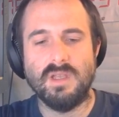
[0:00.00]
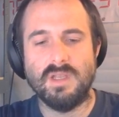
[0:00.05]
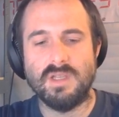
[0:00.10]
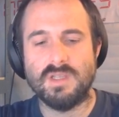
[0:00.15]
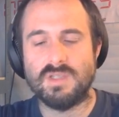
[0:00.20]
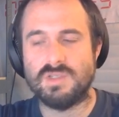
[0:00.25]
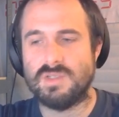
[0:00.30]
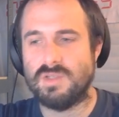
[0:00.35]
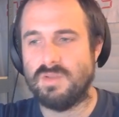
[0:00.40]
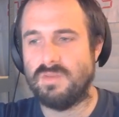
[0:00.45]

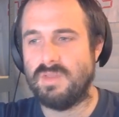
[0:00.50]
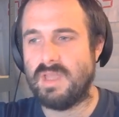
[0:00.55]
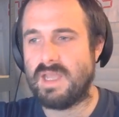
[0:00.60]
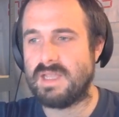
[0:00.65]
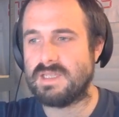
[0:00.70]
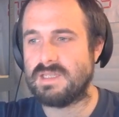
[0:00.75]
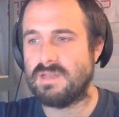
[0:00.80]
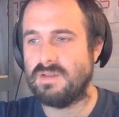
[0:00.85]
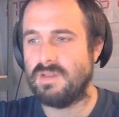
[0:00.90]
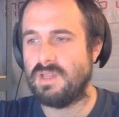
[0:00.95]
So
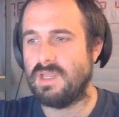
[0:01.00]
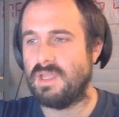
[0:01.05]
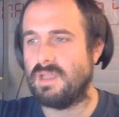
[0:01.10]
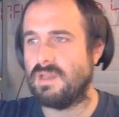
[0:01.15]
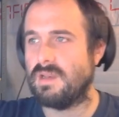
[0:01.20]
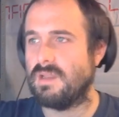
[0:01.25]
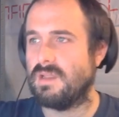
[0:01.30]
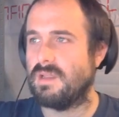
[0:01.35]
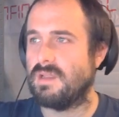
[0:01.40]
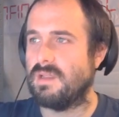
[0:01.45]
that's how you get
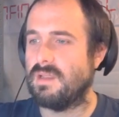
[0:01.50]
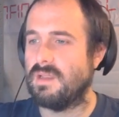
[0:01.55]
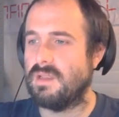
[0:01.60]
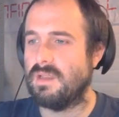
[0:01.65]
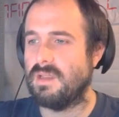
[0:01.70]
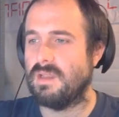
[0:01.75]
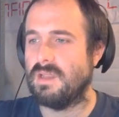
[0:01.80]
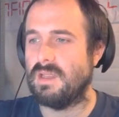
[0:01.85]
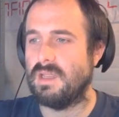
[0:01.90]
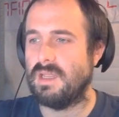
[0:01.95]

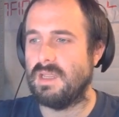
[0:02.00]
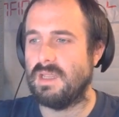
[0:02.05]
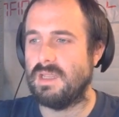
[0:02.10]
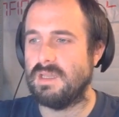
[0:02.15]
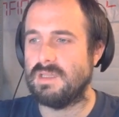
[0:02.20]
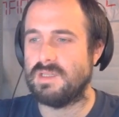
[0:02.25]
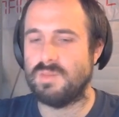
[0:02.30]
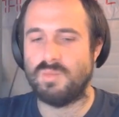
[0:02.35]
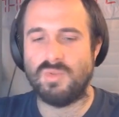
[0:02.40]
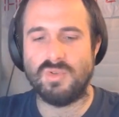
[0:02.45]

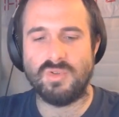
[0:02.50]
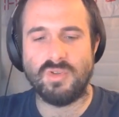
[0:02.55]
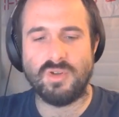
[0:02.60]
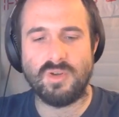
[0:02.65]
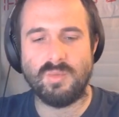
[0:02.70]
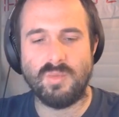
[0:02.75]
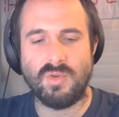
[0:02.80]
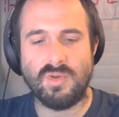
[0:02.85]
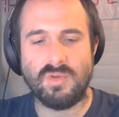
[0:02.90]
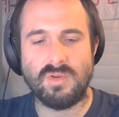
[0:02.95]
into bootloader
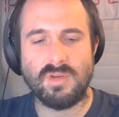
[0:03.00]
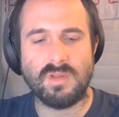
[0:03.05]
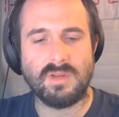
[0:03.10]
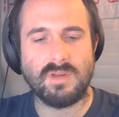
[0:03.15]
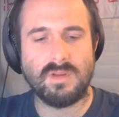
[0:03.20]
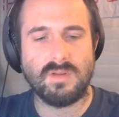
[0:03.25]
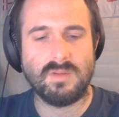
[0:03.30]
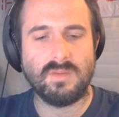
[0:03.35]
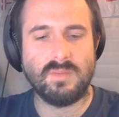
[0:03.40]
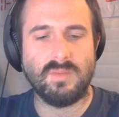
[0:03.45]
mode
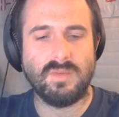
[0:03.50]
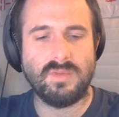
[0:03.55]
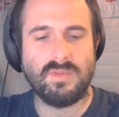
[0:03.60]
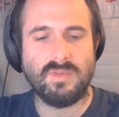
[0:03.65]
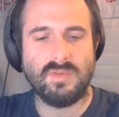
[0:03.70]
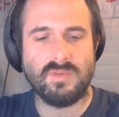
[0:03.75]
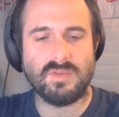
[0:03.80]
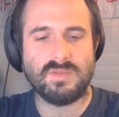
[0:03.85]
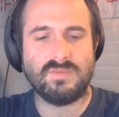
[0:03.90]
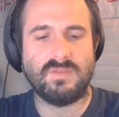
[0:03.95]
with
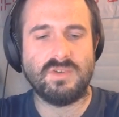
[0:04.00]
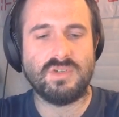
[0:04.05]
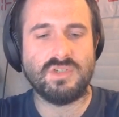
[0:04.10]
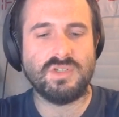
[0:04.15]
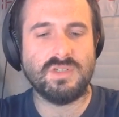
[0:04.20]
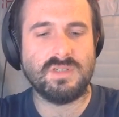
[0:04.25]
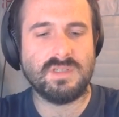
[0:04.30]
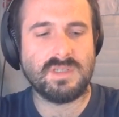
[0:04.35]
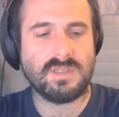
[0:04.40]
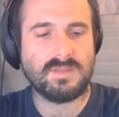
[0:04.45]
those
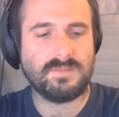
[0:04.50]
versions.